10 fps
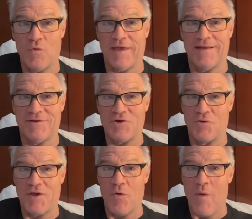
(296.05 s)
get
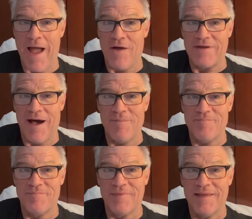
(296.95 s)
wound
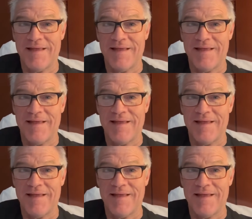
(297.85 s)
up.